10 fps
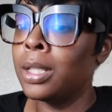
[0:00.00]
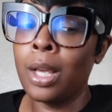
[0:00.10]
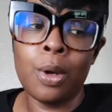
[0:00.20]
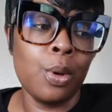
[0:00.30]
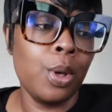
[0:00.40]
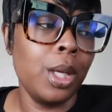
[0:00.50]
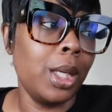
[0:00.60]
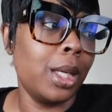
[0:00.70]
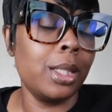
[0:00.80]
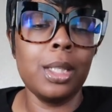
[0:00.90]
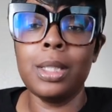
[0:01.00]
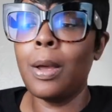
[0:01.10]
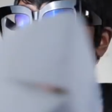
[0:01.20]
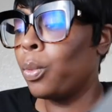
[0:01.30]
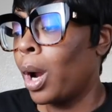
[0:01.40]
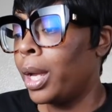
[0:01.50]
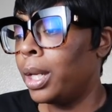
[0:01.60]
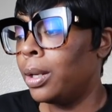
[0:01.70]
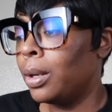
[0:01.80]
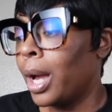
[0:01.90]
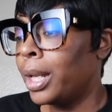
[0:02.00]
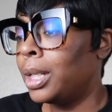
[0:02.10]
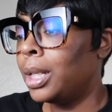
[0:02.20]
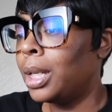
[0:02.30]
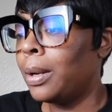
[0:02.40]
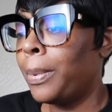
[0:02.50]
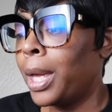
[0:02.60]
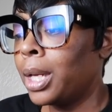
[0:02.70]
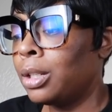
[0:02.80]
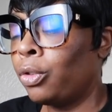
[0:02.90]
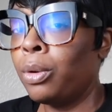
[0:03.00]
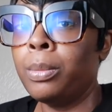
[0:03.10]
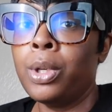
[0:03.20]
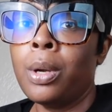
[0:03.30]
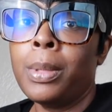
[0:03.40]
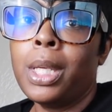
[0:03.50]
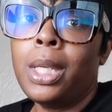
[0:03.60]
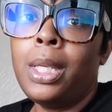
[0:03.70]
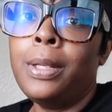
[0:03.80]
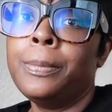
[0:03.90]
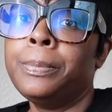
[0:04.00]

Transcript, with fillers: so, yeah, since I'm right here, I did get a package from Derma E.